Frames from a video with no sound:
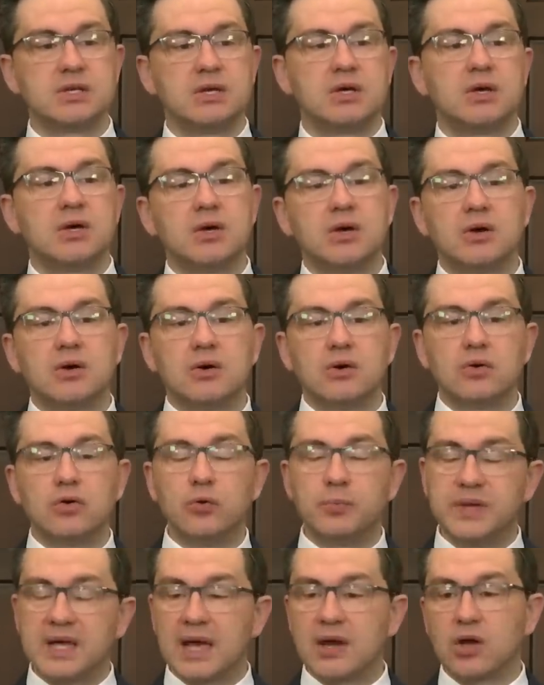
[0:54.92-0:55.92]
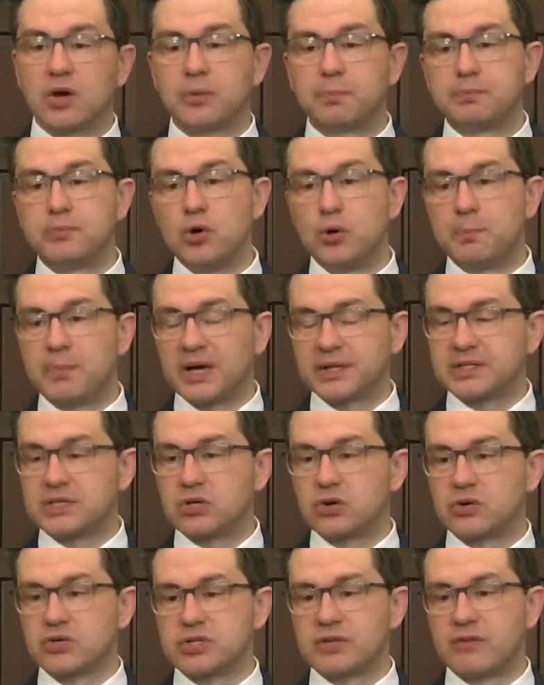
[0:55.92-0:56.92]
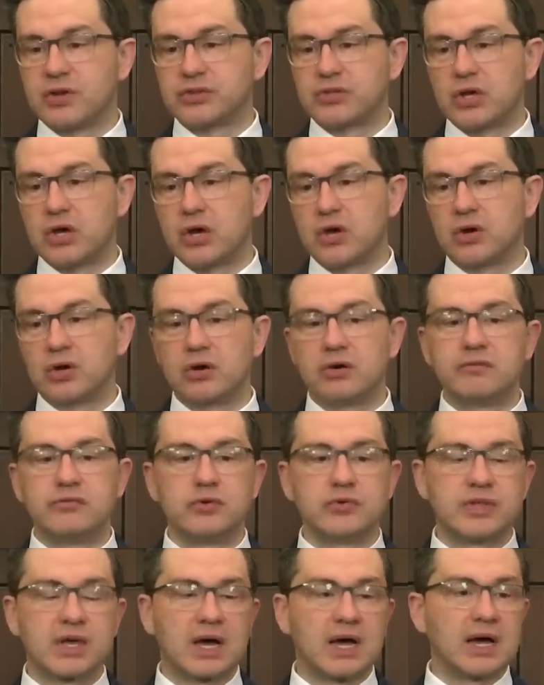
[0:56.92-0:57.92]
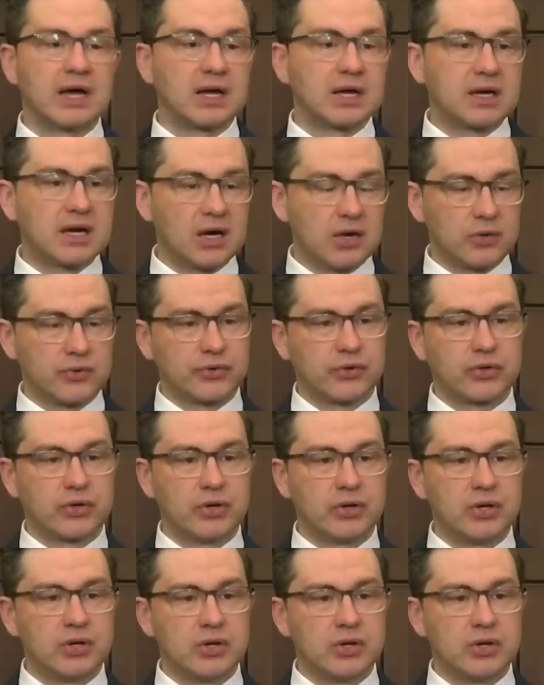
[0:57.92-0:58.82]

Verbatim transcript: and increases to the inflationary deficit,